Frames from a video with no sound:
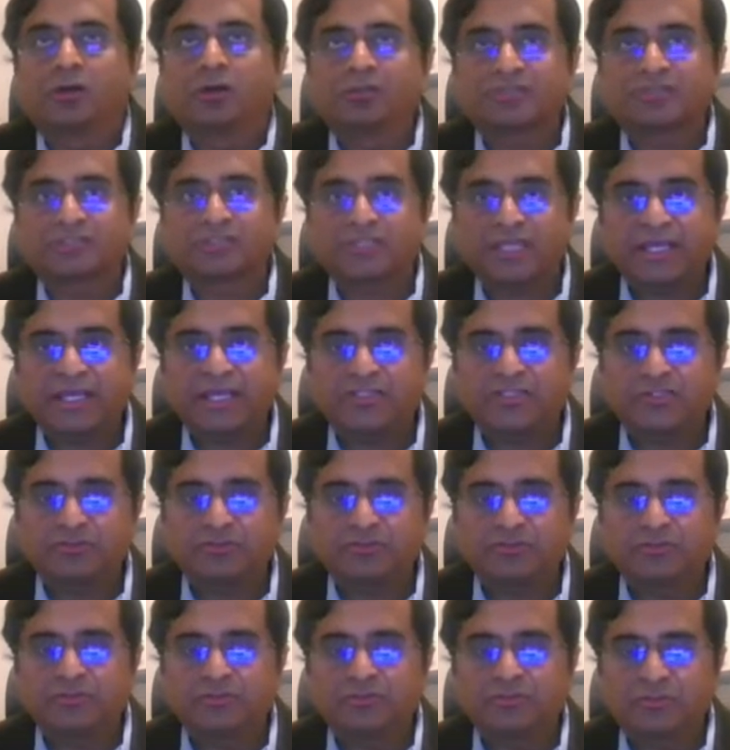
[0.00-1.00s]

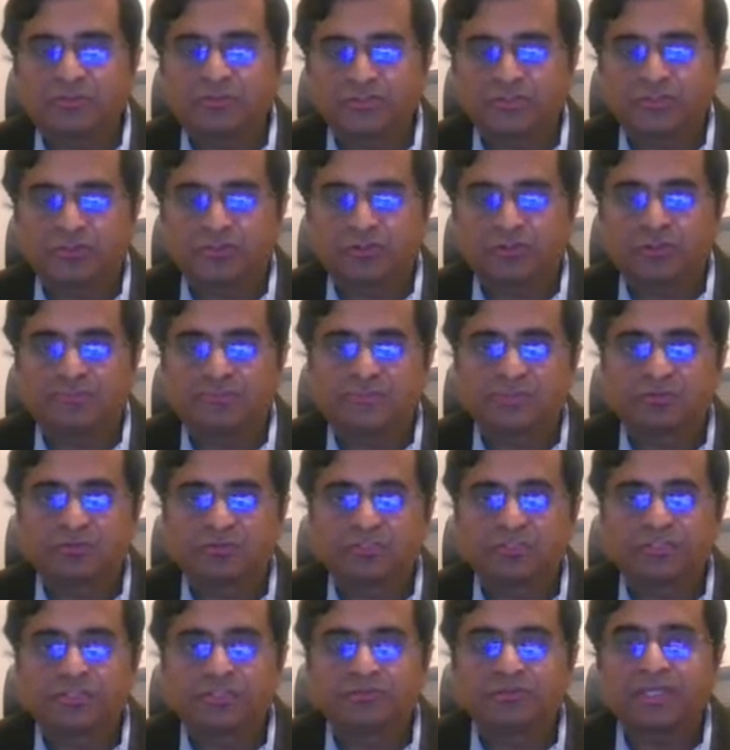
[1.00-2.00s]
schedule your job so
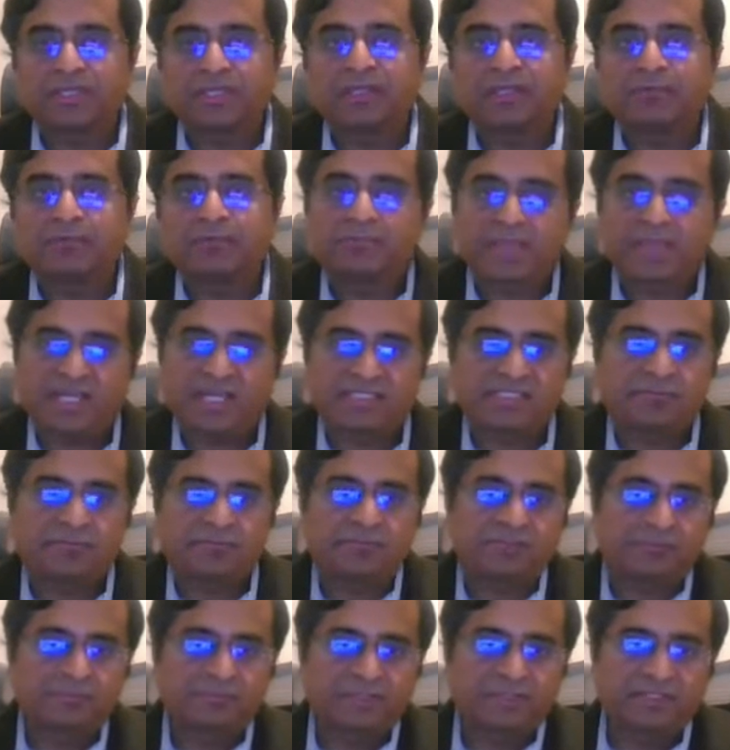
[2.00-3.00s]
that you get
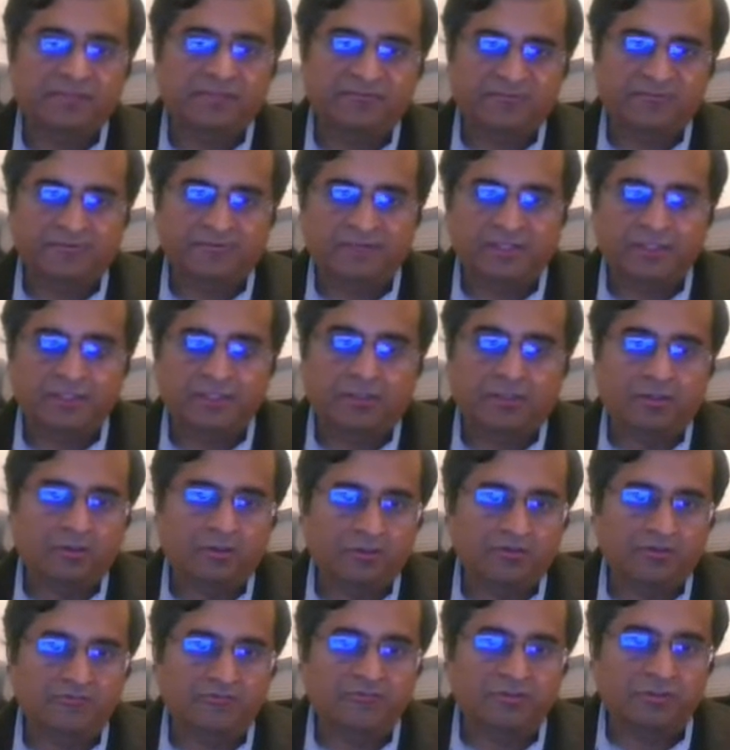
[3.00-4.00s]
maximum benefit
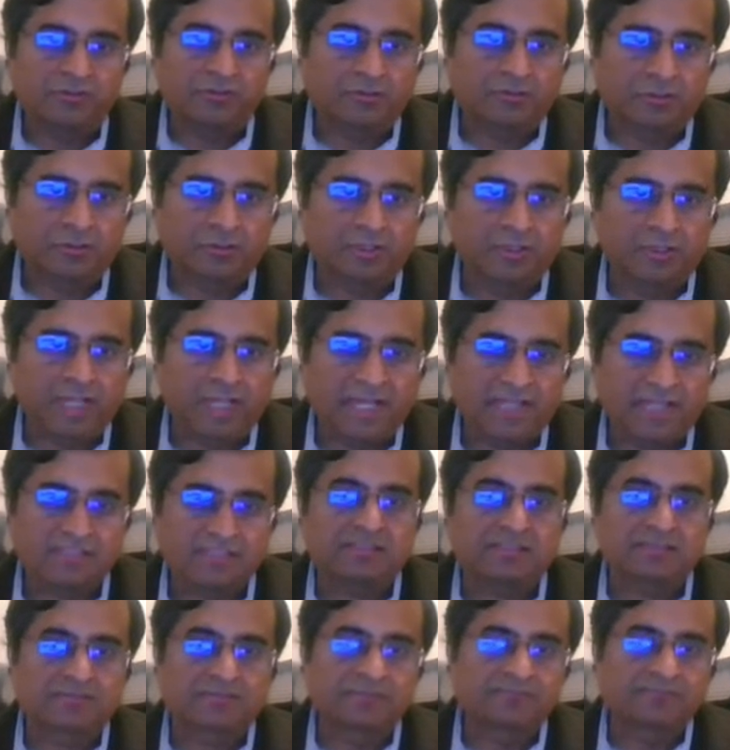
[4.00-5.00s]
out of your
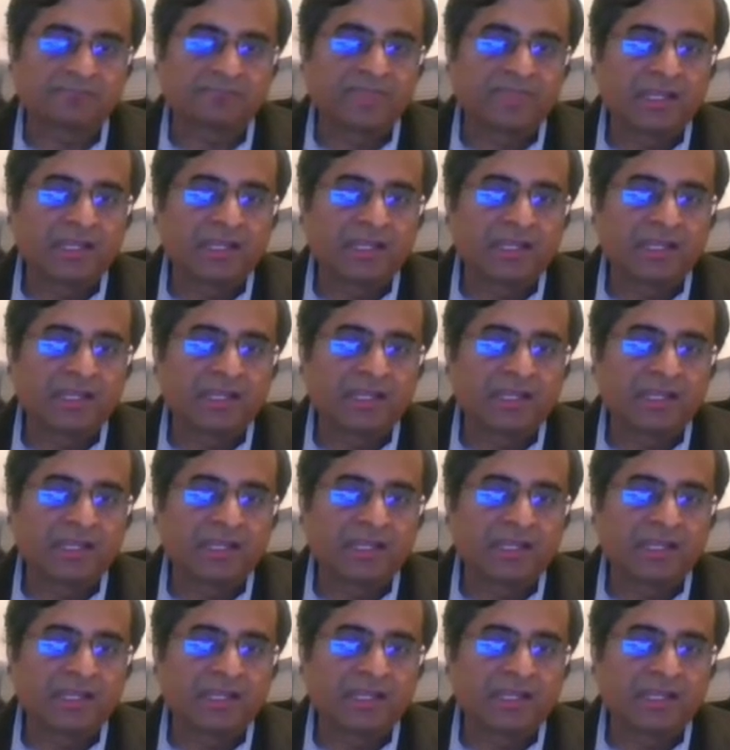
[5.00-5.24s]
asset.